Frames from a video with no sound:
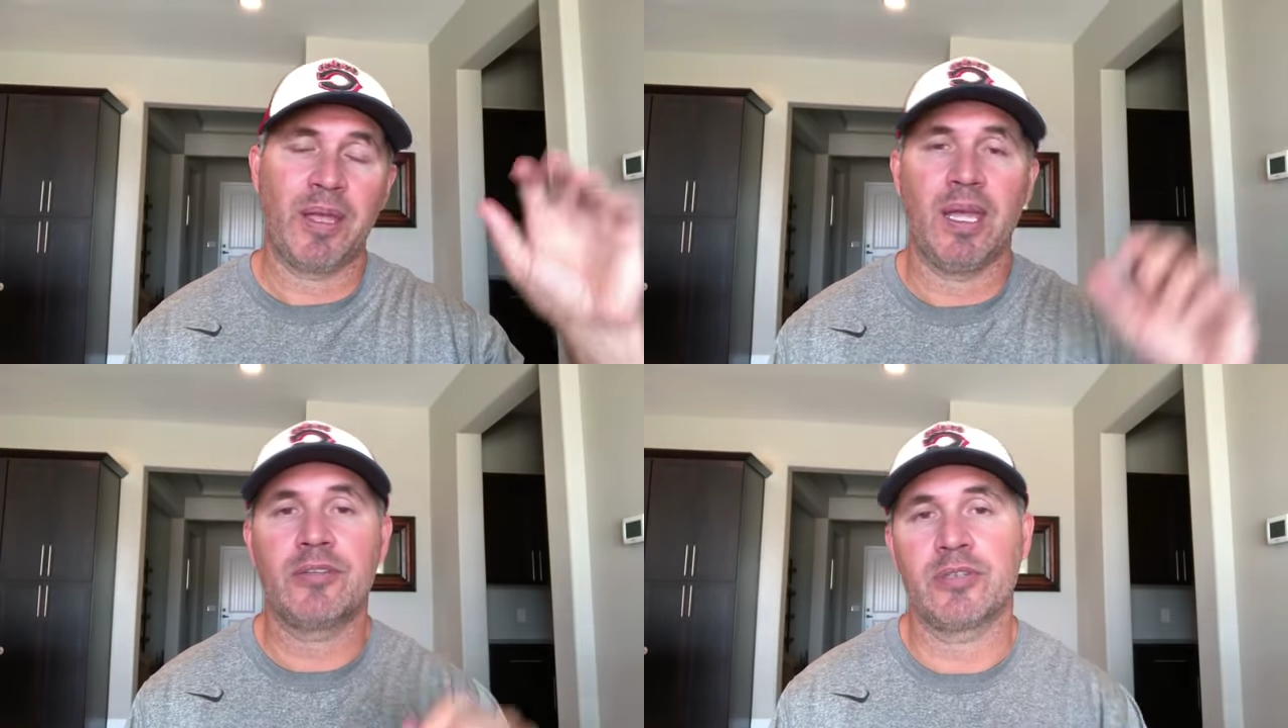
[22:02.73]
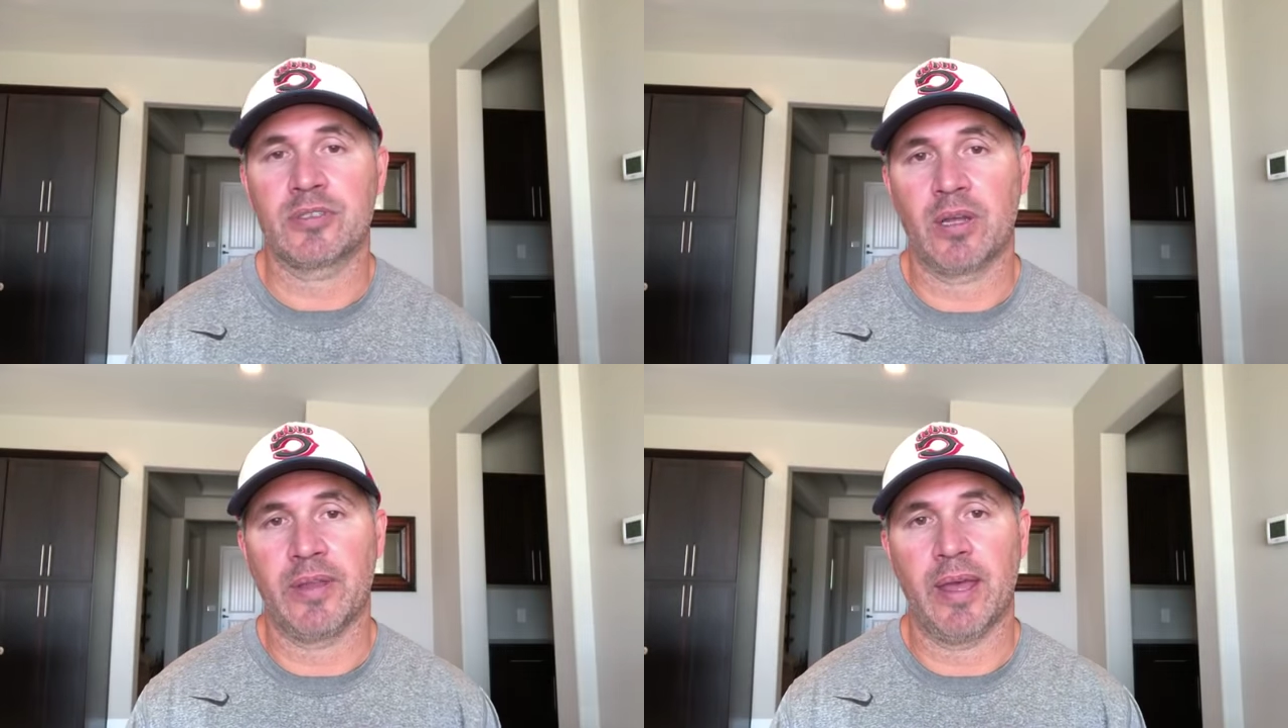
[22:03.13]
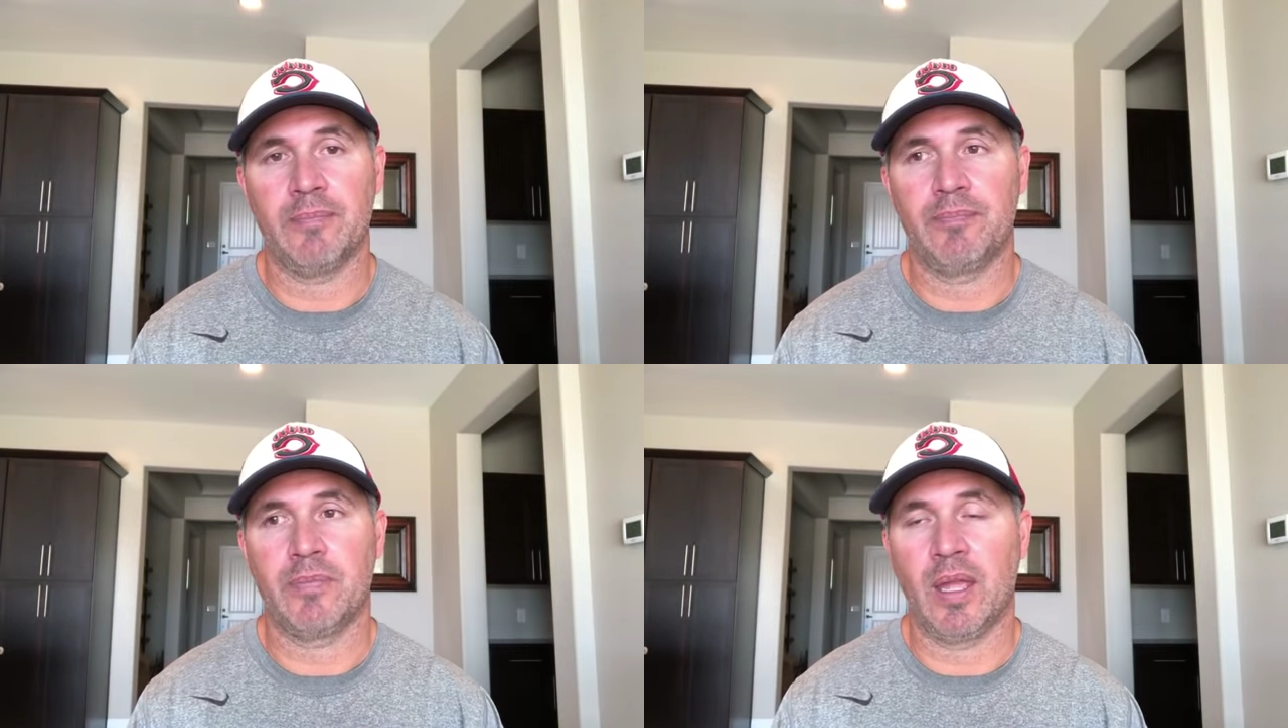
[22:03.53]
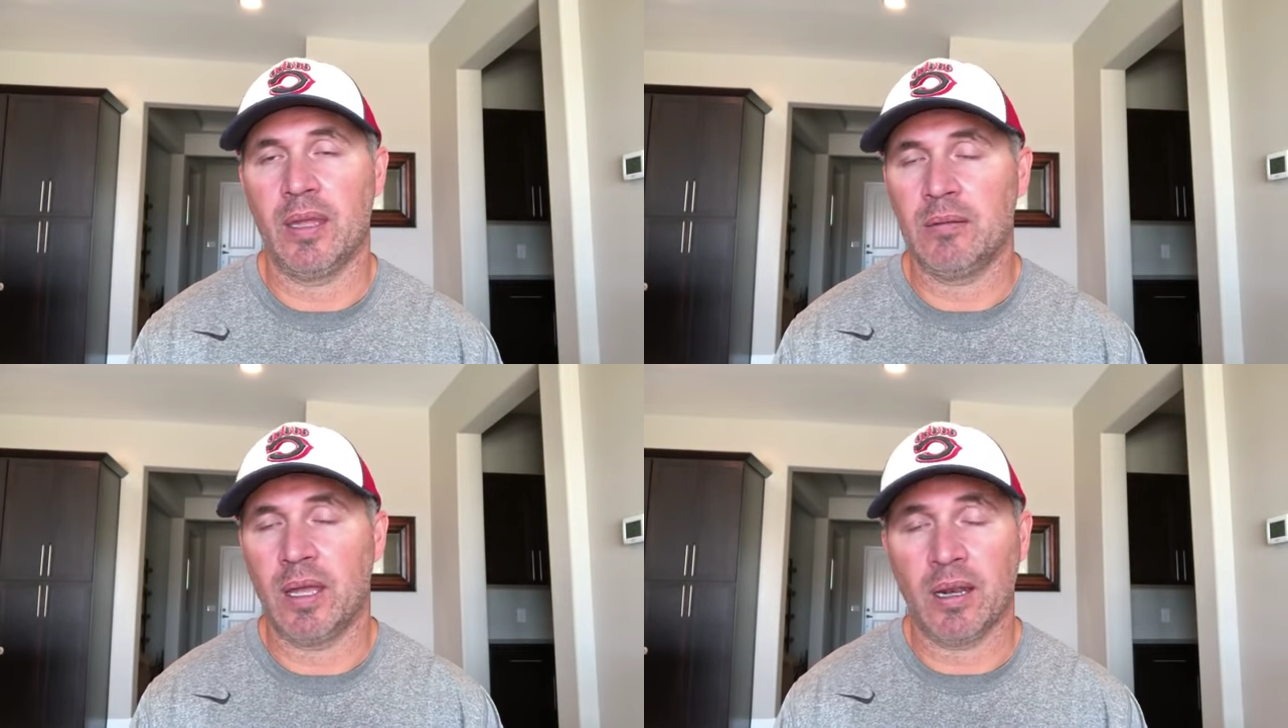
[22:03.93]
interest on that.
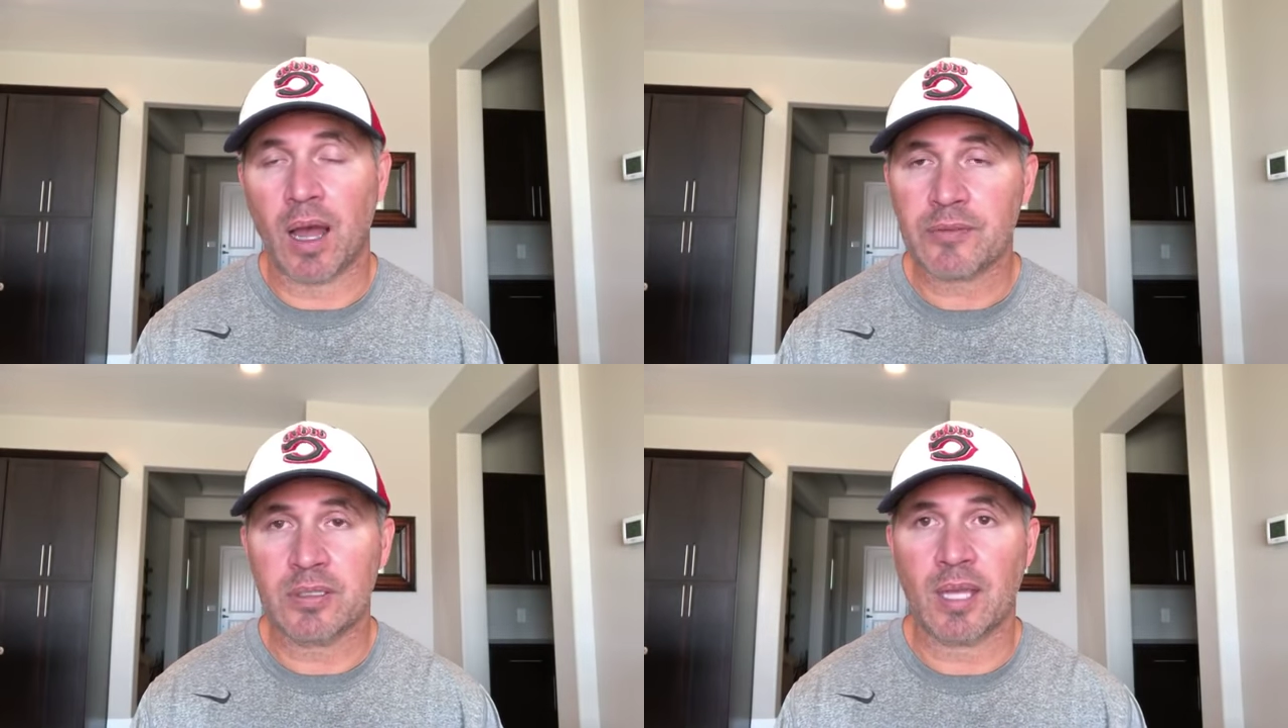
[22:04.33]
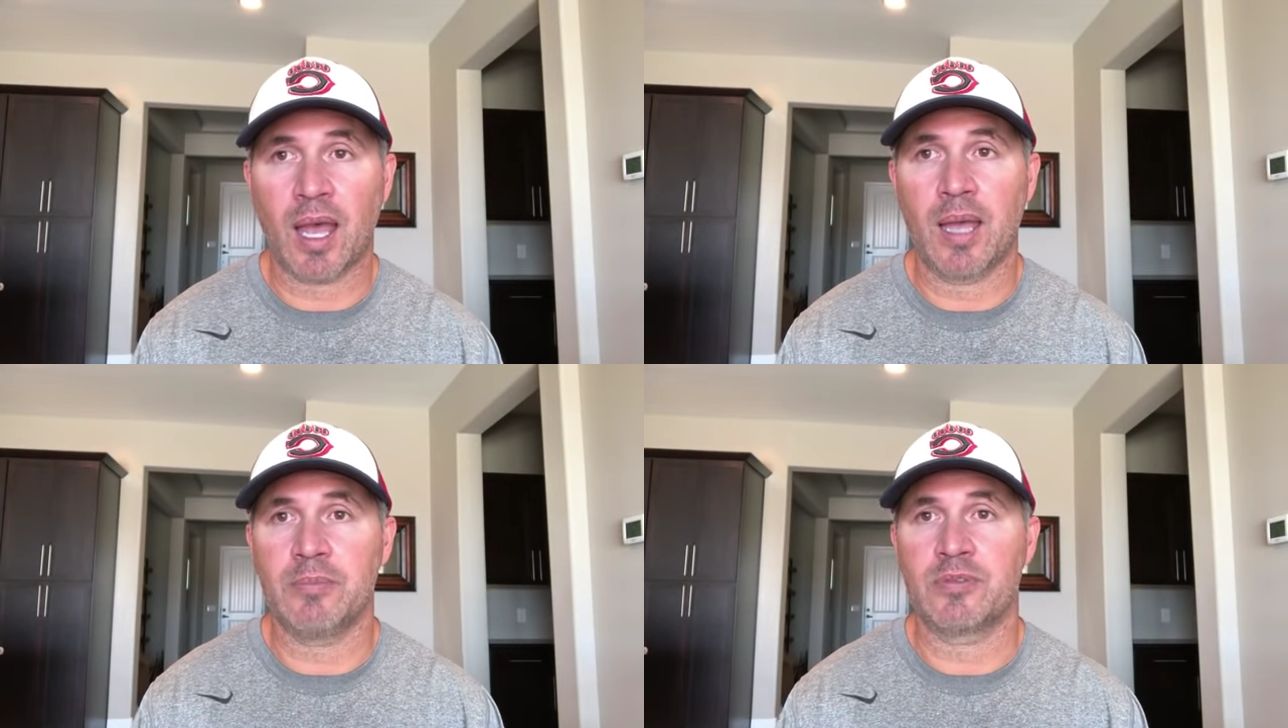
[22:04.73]
And oftentimes